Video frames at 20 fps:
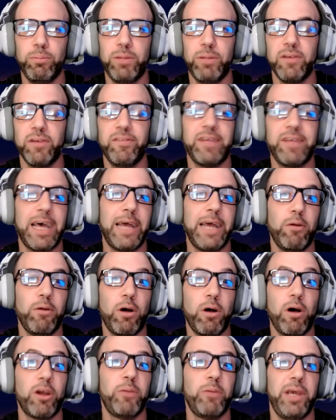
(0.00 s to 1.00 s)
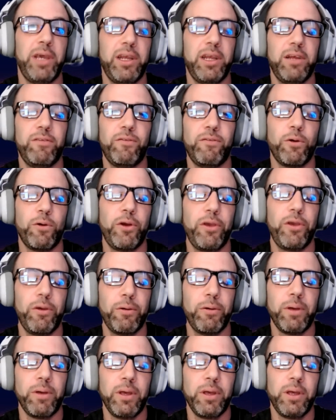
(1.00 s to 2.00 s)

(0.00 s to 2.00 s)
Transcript: does that automated for you.